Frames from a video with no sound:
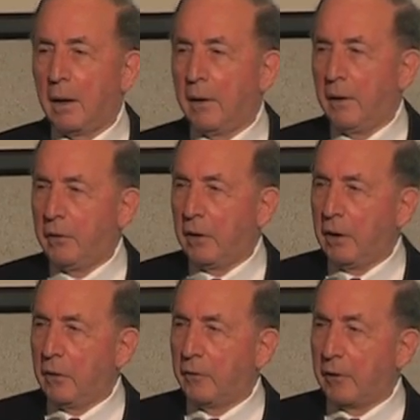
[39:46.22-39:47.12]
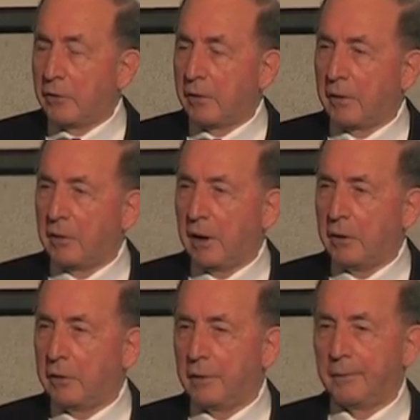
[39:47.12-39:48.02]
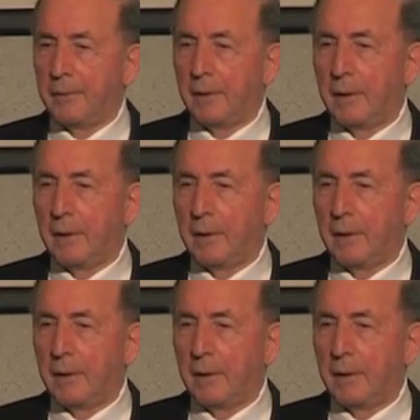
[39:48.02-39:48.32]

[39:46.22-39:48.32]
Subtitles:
This is virtualization.